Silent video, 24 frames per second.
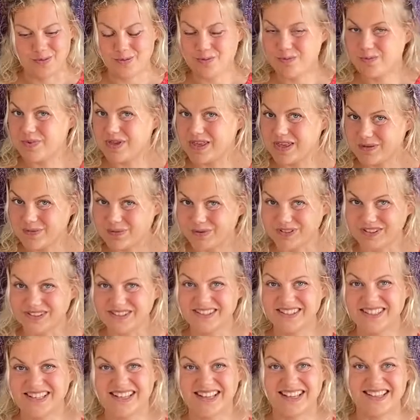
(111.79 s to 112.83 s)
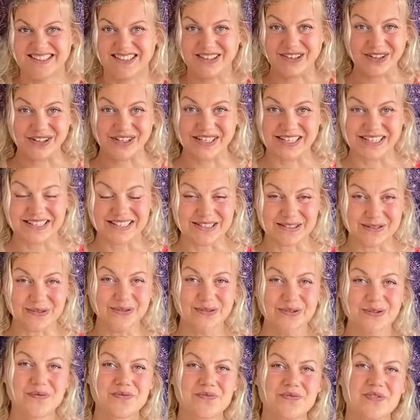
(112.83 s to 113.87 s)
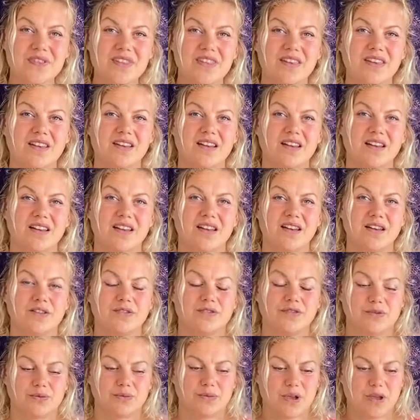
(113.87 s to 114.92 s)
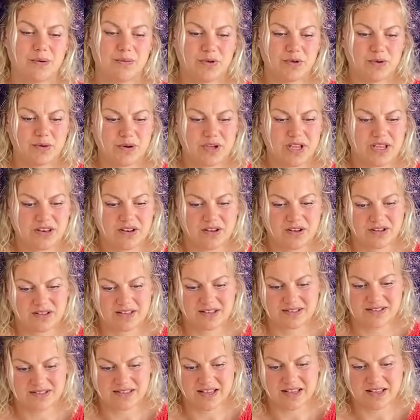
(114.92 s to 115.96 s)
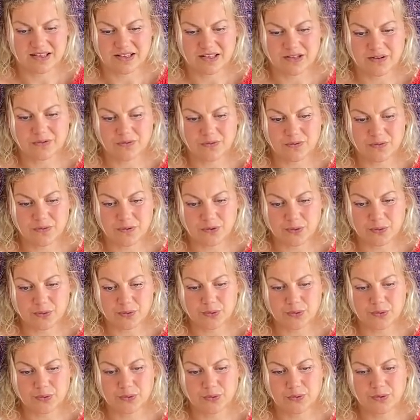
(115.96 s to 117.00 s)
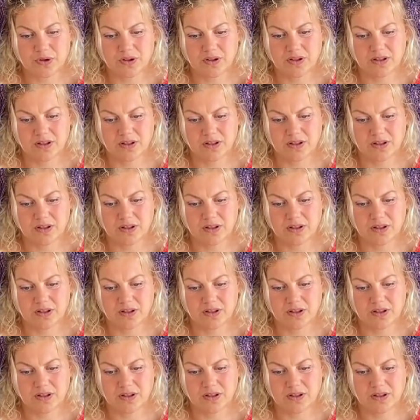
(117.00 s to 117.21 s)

people as a collective. So maybe you can understand it through